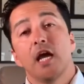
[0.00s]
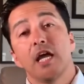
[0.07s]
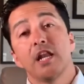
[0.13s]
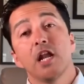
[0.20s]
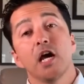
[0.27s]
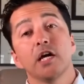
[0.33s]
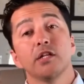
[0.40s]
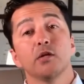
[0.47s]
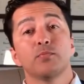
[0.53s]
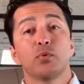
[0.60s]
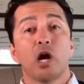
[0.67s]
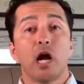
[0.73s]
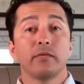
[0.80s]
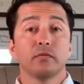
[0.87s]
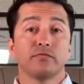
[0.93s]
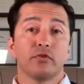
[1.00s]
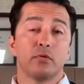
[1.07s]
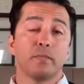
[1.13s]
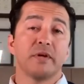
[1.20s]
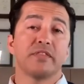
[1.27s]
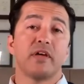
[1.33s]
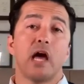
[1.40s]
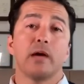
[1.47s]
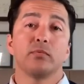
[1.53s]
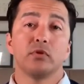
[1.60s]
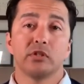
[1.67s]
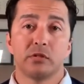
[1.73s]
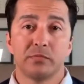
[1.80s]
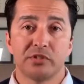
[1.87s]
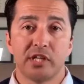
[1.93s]
Another problem from a
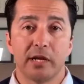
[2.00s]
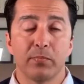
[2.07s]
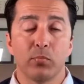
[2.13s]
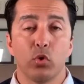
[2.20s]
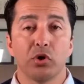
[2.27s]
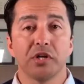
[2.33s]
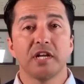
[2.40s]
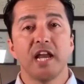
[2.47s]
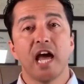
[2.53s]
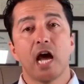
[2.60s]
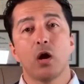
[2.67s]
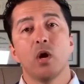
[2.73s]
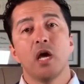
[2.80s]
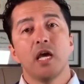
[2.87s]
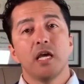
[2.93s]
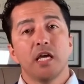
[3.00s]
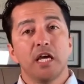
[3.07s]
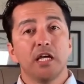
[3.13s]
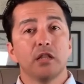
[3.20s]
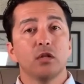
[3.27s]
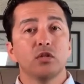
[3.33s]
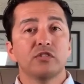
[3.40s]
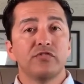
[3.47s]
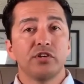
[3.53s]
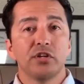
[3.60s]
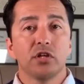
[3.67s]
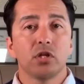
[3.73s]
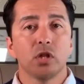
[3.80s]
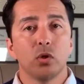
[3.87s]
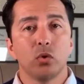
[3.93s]
metabolism standpoint. Now, it looks
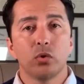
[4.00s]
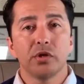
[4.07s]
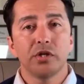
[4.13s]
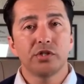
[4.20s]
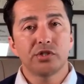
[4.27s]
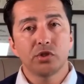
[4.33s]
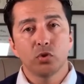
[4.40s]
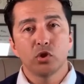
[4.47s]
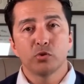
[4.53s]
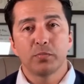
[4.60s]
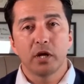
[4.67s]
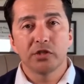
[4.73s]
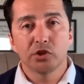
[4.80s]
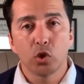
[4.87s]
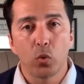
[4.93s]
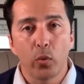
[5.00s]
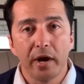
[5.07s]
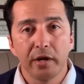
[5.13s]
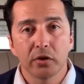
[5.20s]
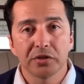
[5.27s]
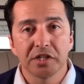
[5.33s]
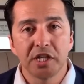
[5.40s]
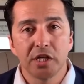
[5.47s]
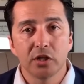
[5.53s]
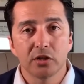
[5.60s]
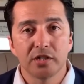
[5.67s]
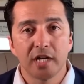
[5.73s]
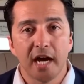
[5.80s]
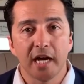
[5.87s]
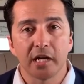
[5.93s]
very glorious. You lose a bunch of weight on
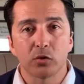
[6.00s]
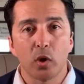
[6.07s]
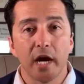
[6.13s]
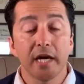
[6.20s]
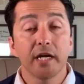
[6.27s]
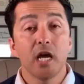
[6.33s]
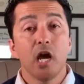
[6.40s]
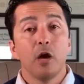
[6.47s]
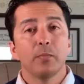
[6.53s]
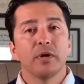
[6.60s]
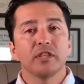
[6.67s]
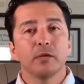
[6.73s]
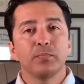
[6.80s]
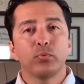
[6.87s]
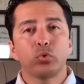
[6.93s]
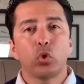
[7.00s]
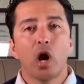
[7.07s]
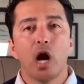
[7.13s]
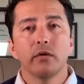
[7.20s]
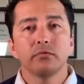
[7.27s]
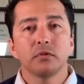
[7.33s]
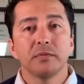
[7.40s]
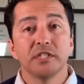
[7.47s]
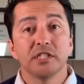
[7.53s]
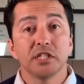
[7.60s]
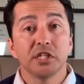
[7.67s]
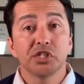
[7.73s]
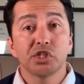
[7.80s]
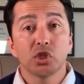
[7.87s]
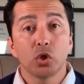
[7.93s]
keto diet, right? But the problem is
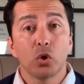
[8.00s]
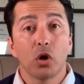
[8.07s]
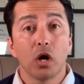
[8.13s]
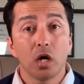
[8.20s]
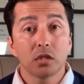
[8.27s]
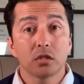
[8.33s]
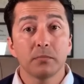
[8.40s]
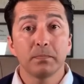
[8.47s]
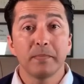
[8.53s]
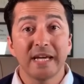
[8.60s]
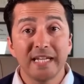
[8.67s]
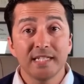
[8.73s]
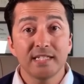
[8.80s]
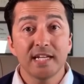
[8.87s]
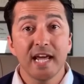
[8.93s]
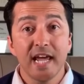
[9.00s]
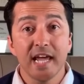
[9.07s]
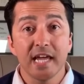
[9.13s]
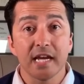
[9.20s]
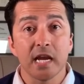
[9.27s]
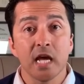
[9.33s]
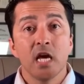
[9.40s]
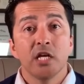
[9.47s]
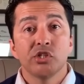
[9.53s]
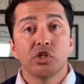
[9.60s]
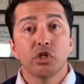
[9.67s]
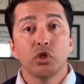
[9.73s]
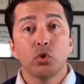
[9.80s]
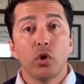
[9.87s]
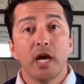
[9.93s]
it is so hard to maintain.
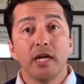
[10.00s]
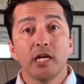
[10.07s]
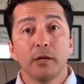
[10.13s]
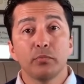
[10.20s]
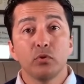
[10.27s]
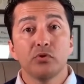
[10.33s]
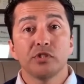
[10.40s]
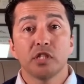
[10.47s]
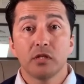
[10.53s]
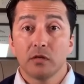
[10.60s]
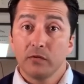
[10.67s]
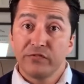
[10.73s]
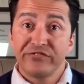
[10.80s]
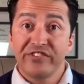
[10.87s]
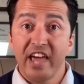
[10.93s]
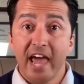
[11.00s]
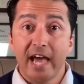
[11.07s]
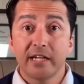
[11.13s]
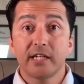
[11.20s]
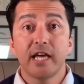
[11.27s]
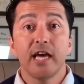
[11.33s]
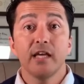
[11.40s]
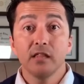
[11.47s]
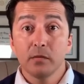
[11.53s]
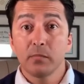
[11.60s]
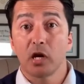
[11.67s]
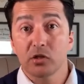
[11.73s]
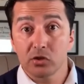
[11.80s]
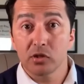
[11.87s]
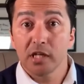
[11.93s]
So you end up losing fat and the
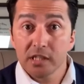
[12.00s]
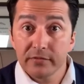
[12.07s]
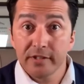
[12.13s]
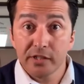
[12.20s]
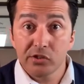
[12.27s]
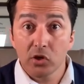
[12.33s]
muscle, as we